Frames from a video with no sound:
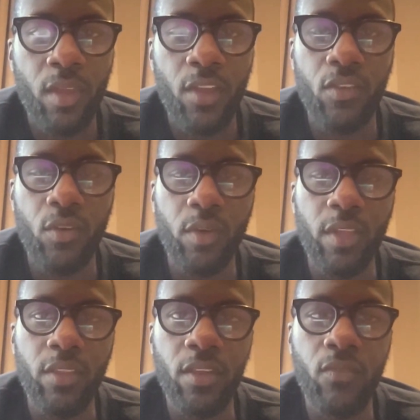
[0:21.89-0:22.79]
And so,
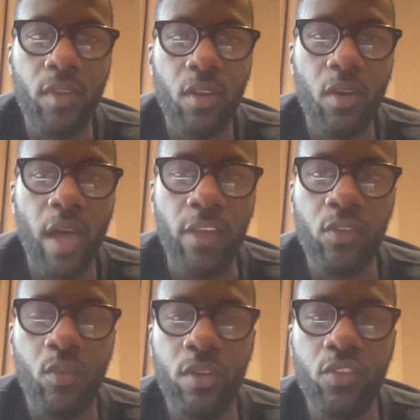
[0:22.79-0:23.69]
in this video, I
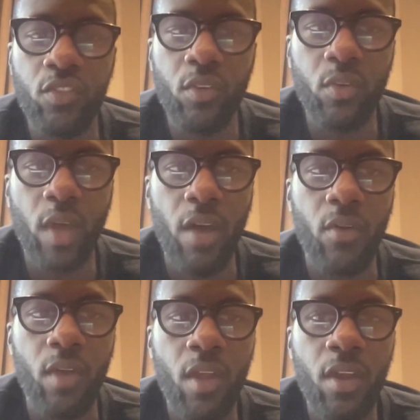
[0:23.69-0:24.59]
actually want to show you
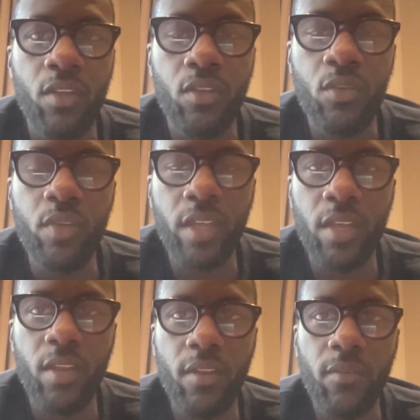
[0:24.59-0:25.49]
how you
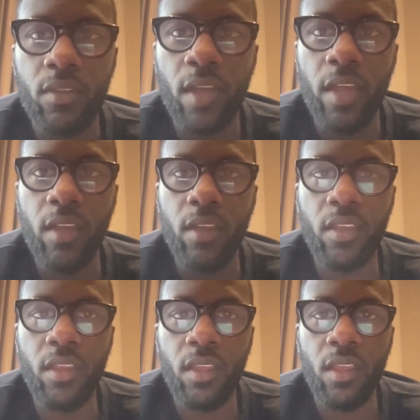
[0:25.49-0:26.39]
can take
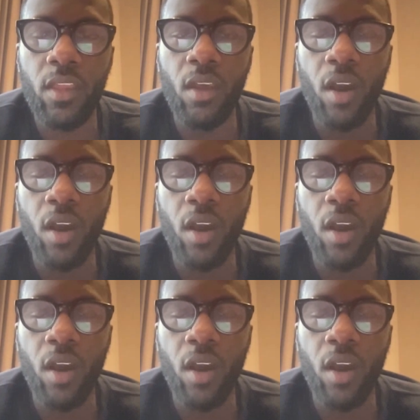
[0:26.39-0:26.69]
an